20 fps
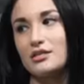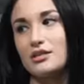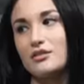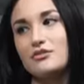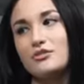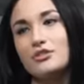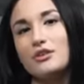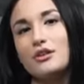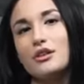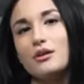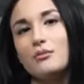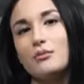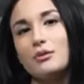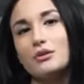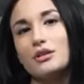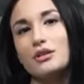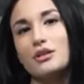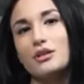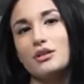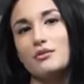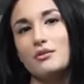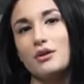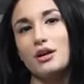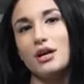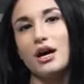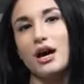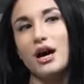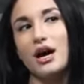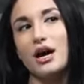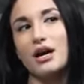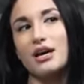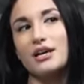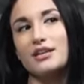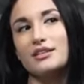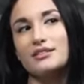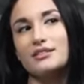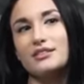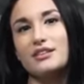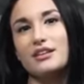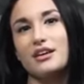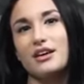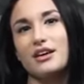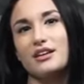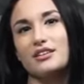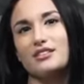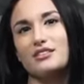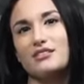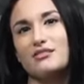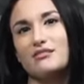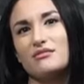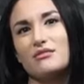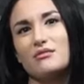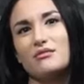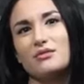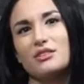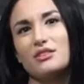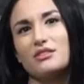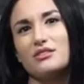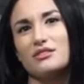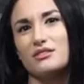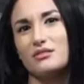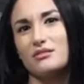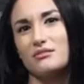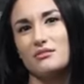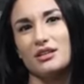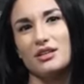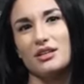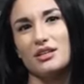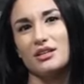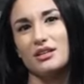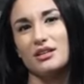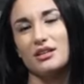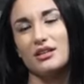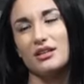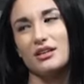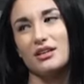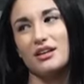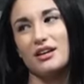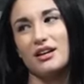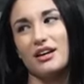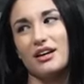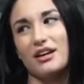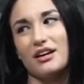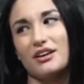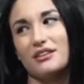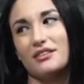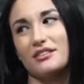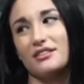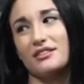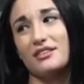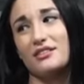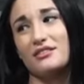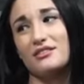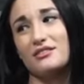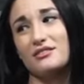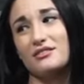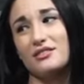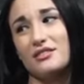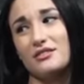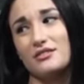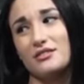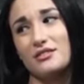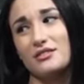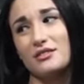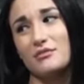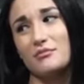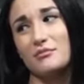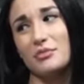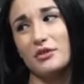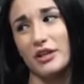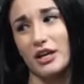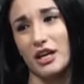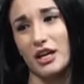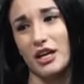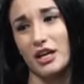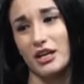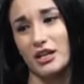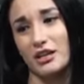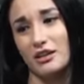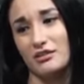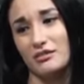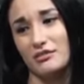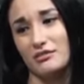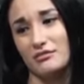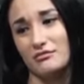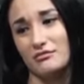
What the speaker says: It's usually with the newer guys. They just don't know what they're doing and they just tend to complain.